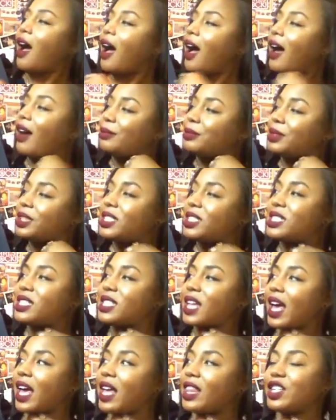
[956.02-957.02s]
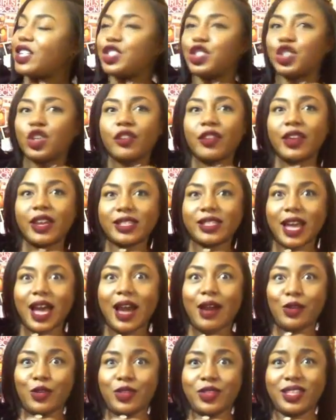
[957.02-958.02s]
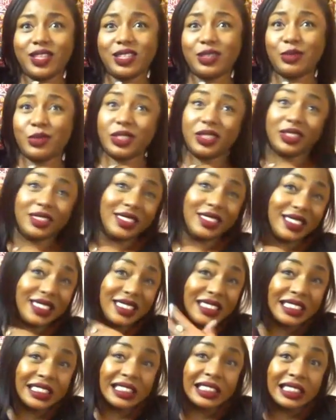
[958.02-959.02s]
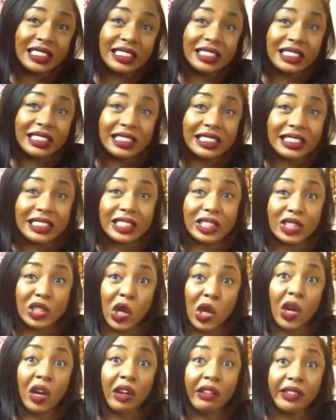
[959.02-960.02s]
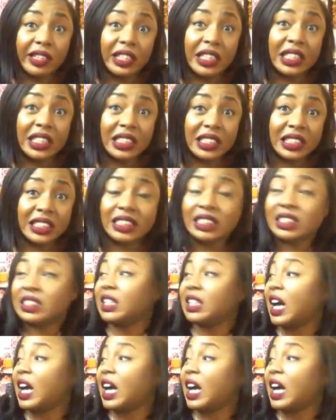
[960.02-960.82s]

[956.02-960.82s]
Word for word: I'm going to say the jury is out on this one. Sorry.